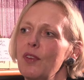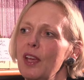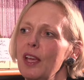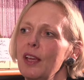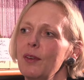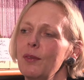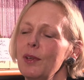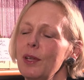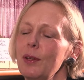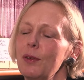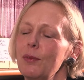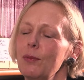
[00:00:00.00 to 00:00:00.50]

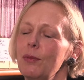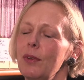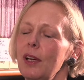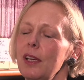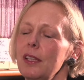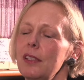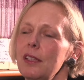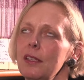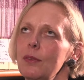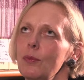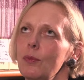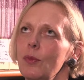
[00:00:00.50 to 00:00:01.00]
we
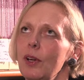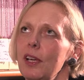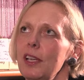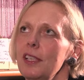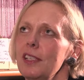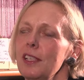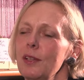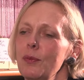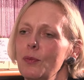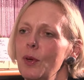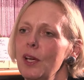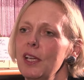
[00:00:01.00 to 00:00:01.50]
waited and
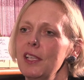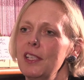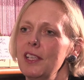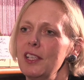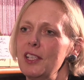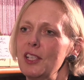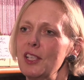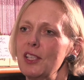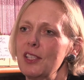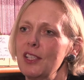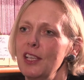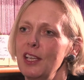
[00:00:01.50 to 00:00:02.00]
waited and
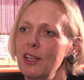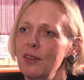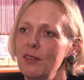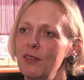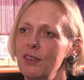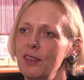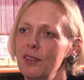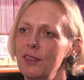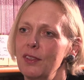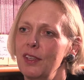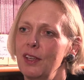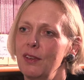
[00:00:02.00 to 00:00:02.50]
waited to see
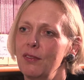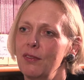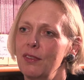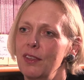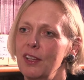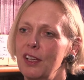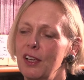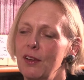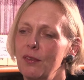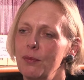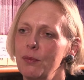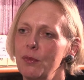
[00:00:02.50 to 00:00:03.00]
if
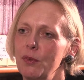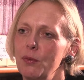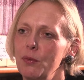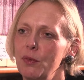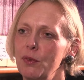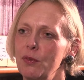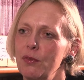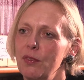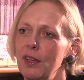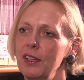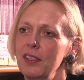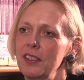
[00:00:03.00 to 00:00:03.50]
the government
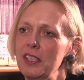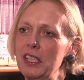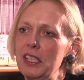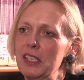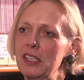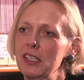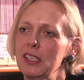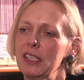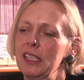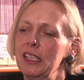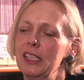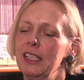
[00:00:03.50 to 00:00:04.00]
would fund
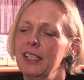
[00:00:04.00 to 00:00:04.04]
it,